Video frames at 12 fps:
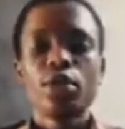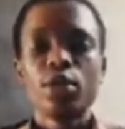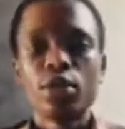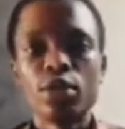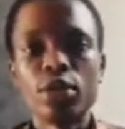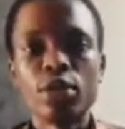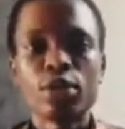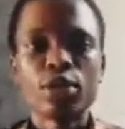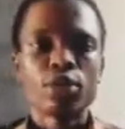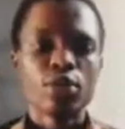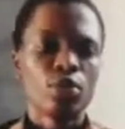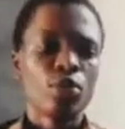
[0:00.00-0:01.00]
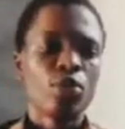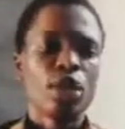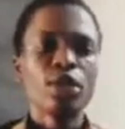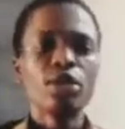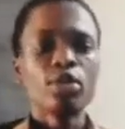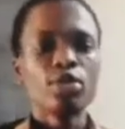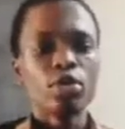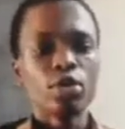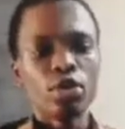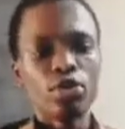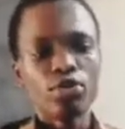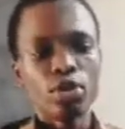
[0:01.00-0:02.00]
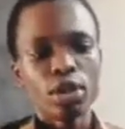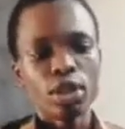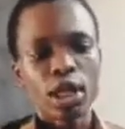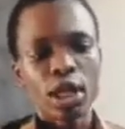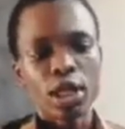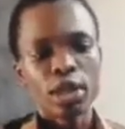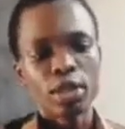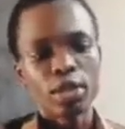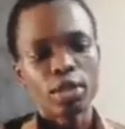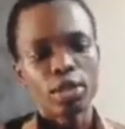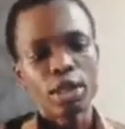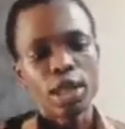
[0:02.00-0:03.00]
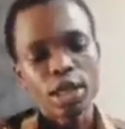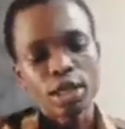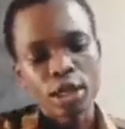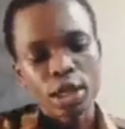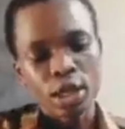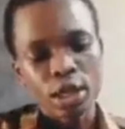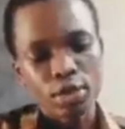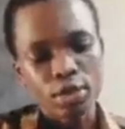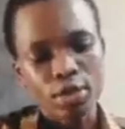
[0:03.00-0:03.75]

This and this is called the tuning slide. It slides out.